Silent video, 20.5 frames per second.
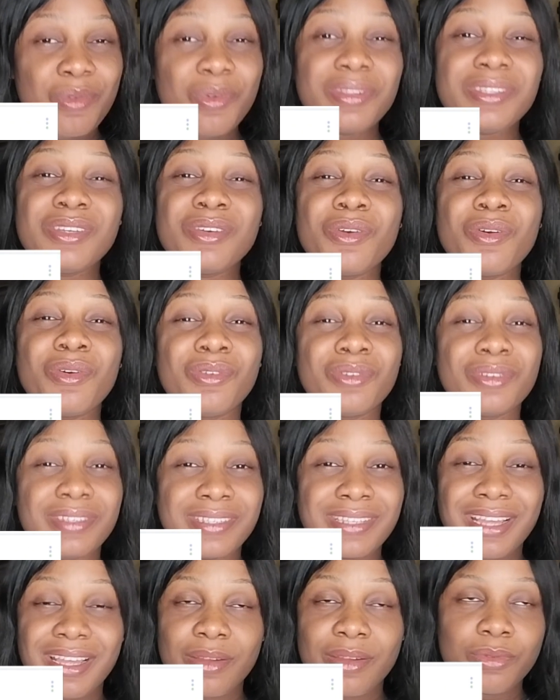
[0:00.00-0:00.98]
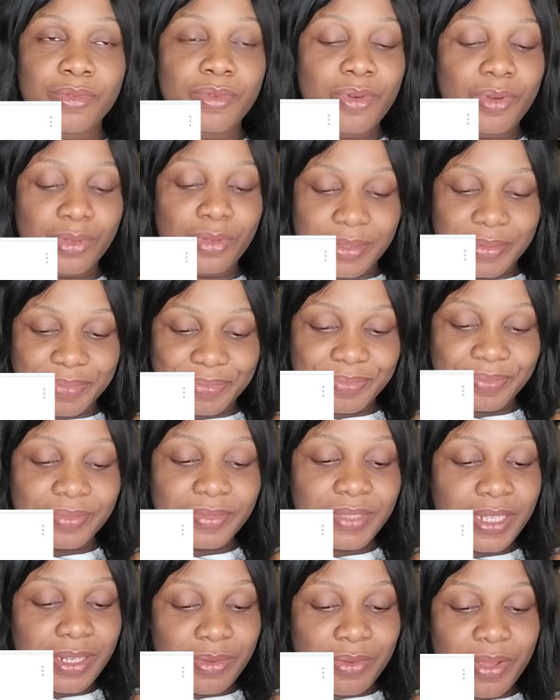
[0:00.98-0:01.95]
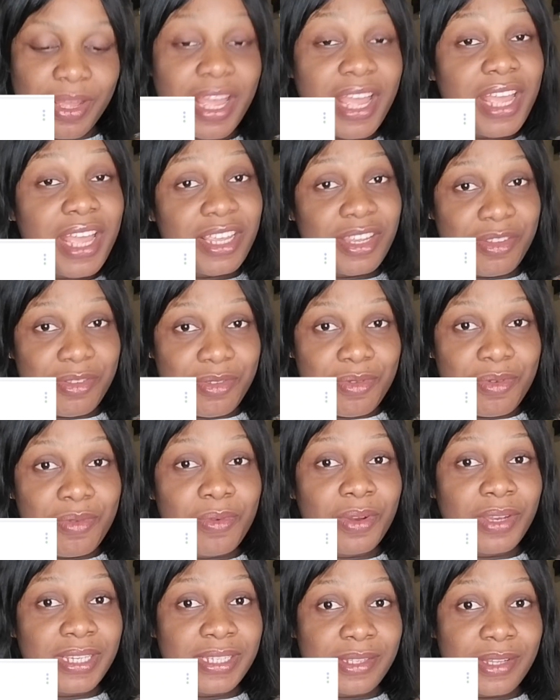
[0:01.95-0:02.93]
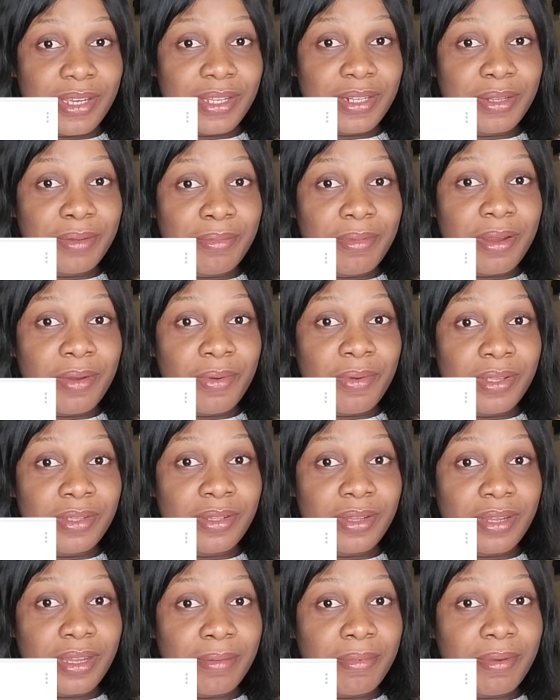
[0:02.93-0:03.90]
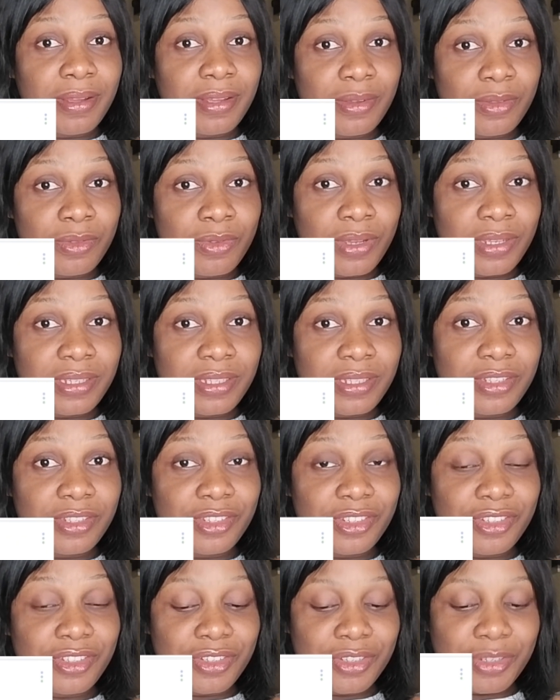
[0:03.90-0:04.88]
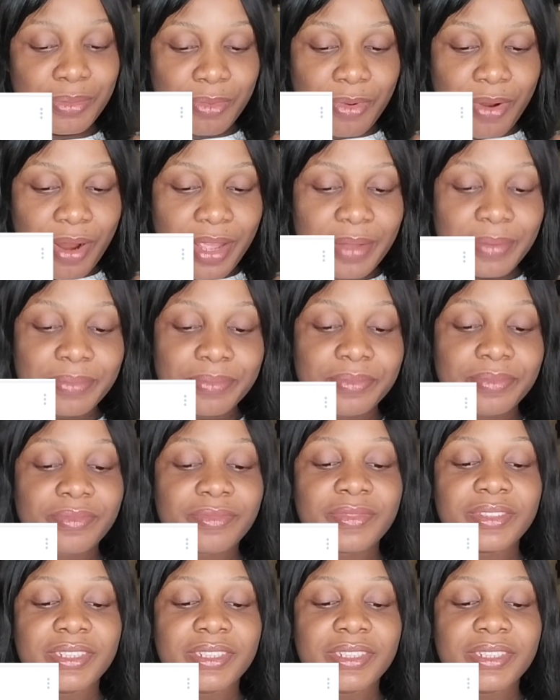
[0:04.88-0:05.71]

Within concern, oh God. Anyway, you know what he's talking about when you talk about dual citizenship, right?